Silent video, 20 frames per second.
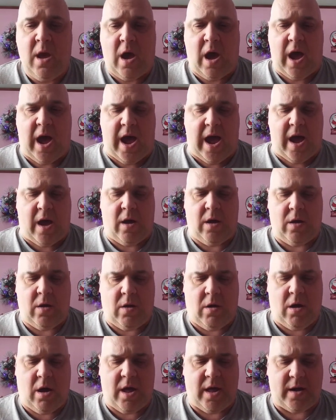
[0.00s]

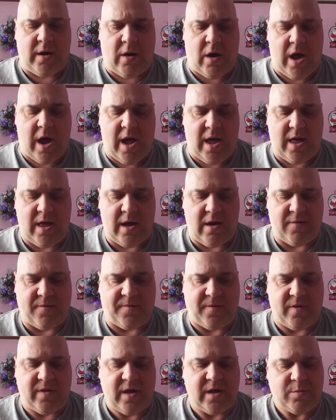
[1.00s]
All in all,
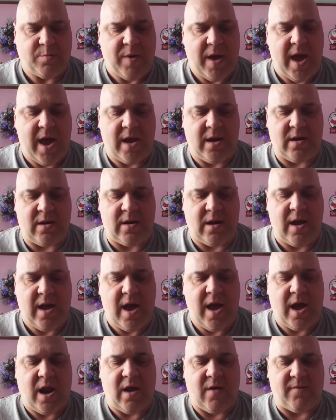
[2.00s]
for this pen,
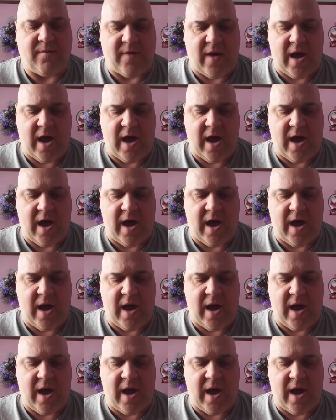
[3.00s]
out of